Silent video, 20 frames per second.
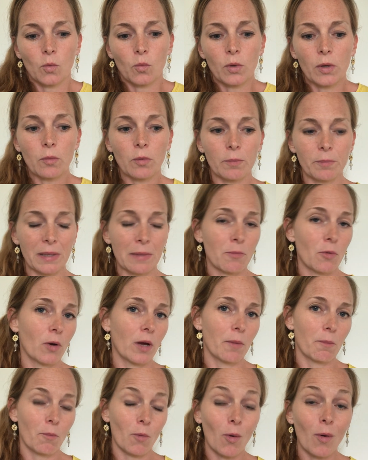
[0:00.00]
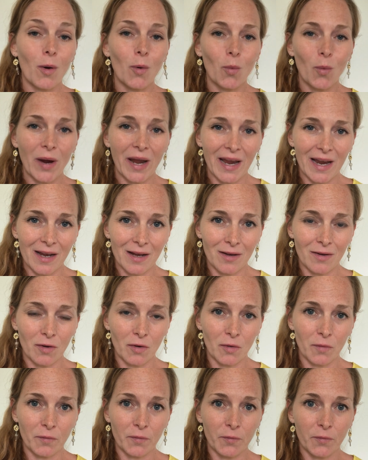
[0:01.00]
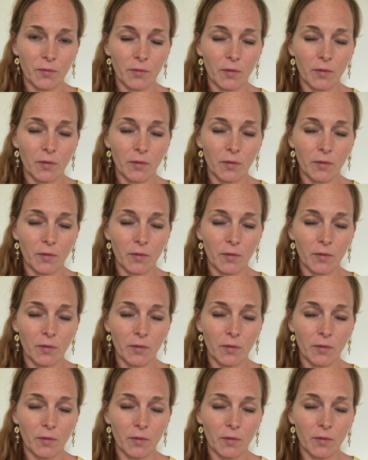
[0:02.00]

we will be more aware of